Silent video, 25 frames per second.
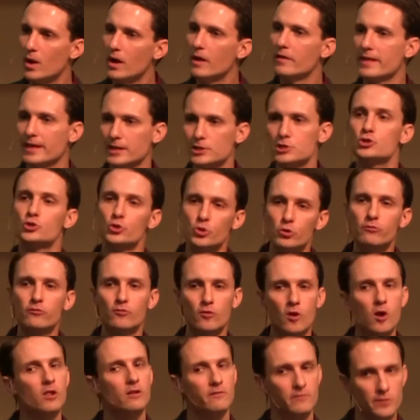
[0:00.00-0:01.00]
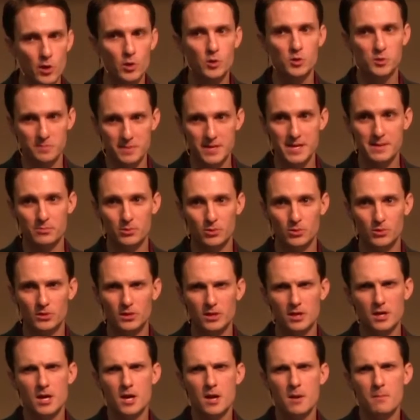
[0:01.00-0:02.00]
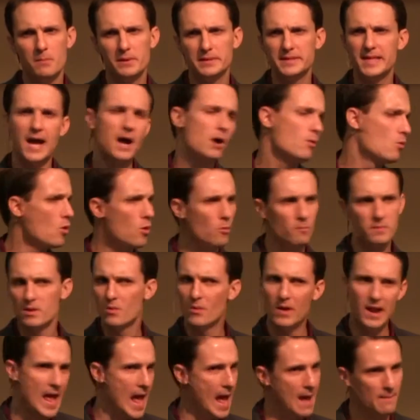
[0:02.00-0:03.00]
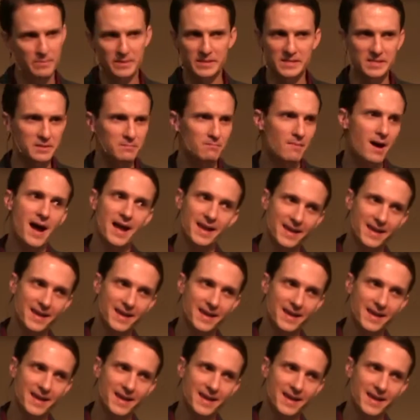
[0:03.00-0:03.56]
well, that's true for all of those people, but that won't be what happens